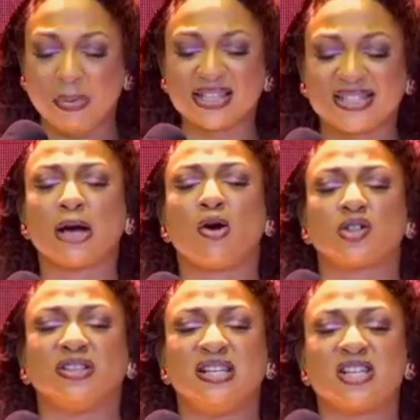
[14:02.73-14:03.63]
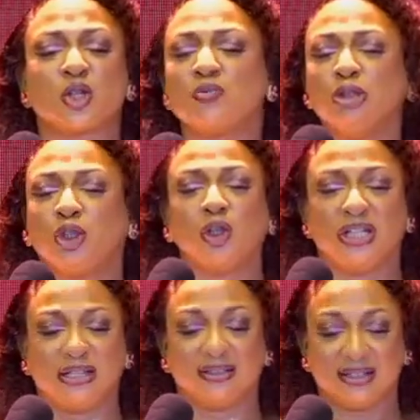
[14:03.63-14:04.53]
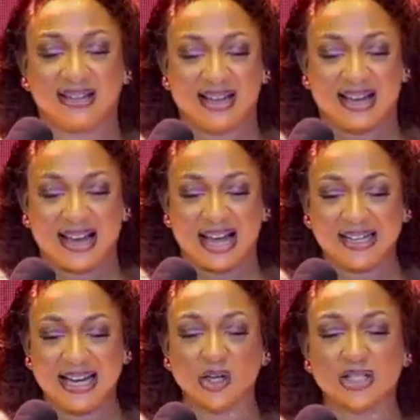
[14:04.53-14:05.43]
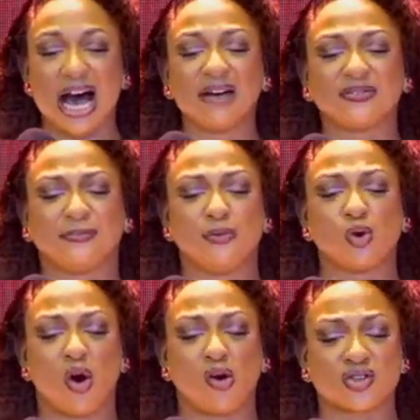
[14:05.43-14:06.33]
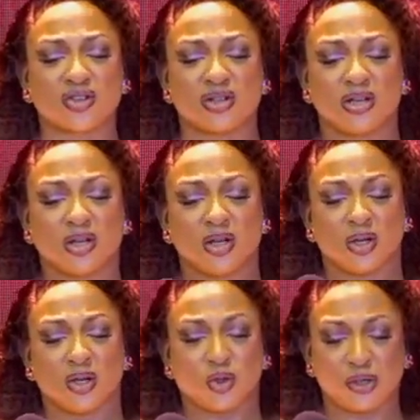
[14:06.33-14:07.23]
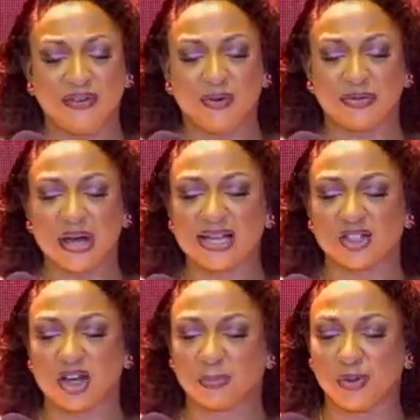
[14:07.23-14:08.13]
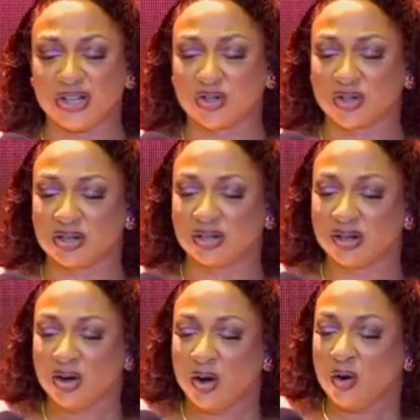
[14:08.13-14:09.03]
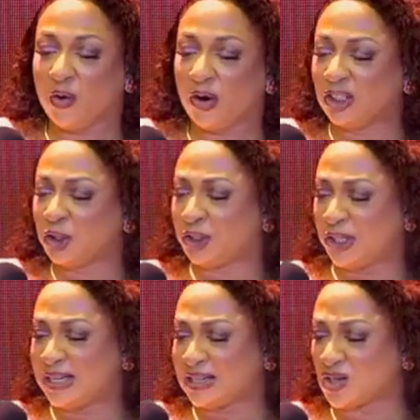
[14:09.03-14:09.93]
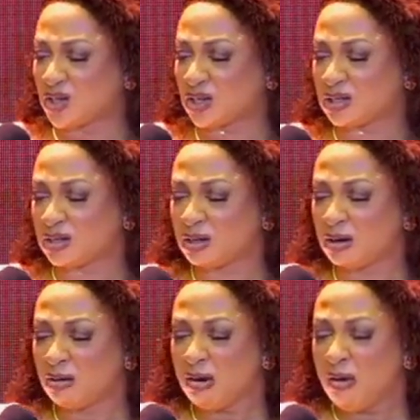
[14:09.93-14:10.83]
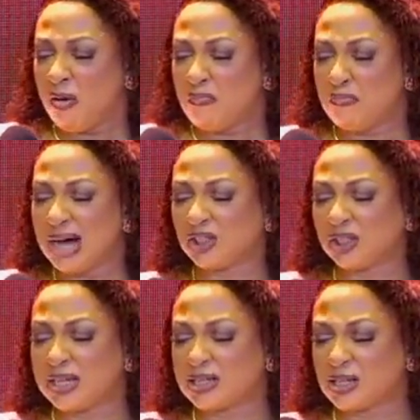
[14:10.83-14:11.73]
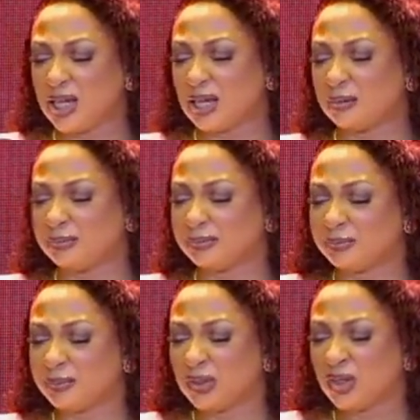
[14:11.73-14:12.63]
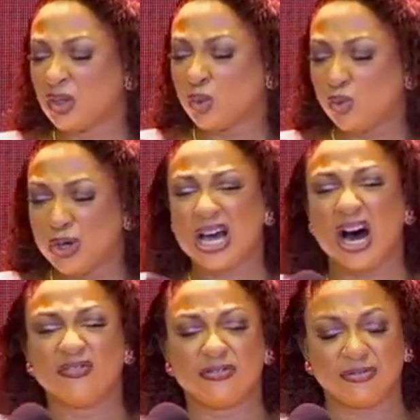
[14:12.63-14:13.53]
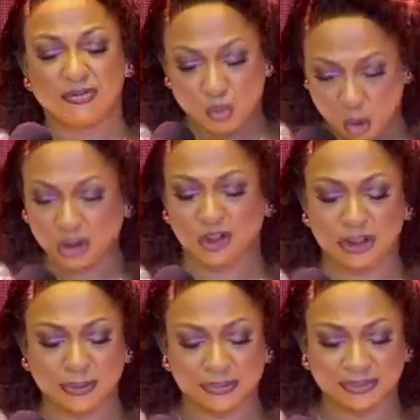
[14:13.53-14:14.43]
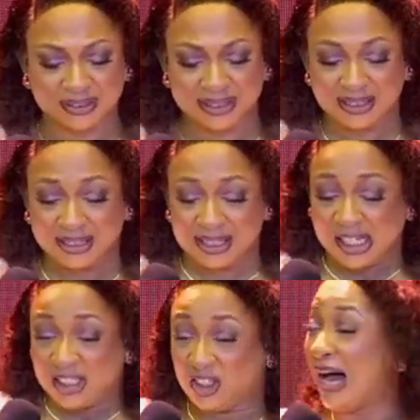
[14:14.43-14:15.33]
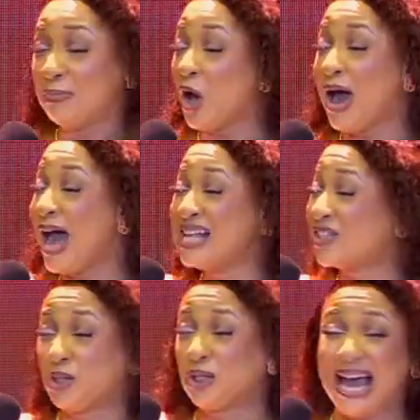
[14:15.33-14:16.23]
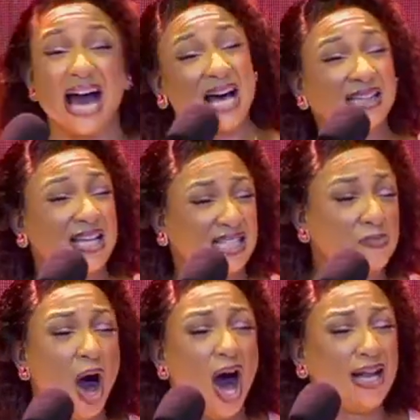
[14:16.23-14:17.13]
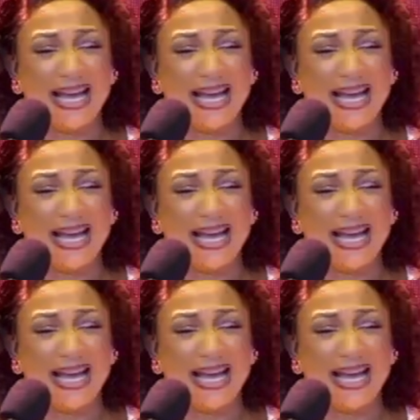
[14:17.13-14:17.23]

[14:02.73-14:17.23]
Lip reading: take us on this smooth journey and let us have the full course to give you thanks and praise. For in Jesus' matchless name we have worshipped. Jam your hands together this morning